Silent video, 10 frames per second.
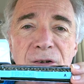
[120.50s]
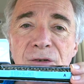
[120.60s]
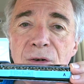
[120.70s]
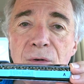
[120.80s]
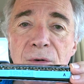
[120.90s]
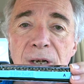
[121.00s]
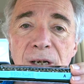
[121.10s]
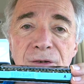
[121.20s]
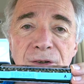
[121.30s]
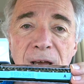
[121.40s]
is tuned
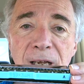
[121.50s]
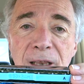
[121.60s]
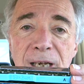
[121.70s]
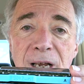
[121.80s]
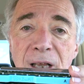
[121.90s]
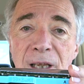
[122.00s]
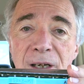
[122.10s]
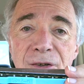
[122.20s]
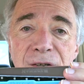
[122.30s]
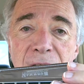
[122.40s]
exactly
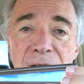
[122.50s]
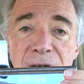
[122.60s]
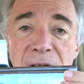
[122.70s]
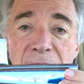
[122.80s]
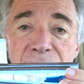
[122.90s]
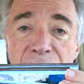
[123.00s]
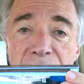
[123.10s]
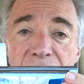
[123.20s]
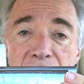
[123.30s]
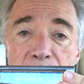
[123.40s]
like a standard
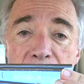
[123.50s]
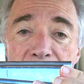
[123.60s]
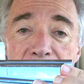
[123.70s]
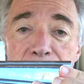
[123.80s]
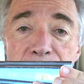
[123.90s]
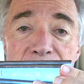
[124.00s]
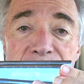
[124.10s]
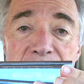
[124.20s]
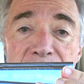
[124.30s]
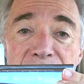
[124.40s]
diatonic harmonica.
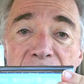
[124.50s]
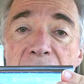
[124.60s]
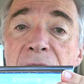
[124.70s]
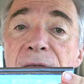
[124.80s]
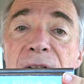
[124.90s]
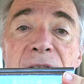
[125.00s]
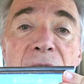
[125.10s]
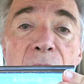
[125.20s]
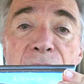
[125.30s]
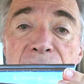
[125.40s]
Press in the slide,
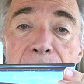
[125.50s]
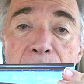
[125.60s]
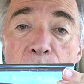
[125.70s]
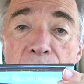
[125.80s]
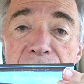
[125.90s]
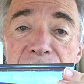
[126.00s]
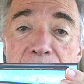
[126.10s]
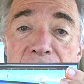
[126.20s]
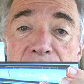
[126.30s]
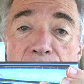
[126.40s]
everything goes up 1
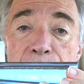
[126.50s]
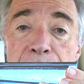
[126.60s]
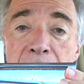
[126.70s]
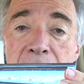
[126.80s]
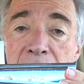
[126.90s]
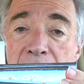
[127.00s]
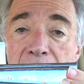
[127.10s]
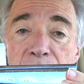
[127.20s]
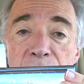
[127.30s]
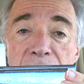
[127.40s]
semitone.
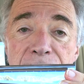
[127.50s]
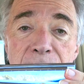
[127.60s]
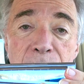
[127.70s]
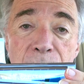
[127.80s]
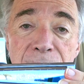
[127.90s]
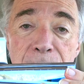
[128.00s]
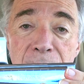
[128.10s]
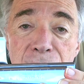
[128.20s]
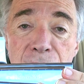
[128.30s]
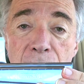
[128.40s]
I don't have them with
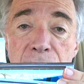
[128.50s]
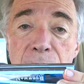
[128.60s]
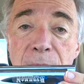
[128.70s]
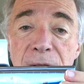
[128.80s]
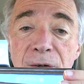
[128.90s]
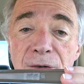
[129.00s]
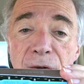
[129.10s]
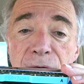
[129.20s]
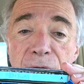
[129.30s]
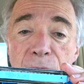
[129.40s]
me to show you, but
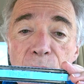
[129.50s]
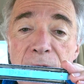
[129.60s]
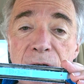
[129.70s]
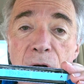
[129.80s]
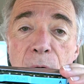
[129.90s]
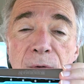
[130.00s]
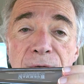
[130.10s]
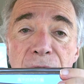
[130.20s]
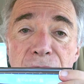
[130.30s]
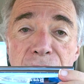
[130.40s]
there's also the red
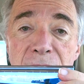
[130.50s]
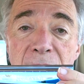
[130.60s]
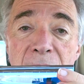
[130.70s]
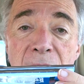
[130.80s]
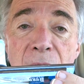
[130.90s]
combed version,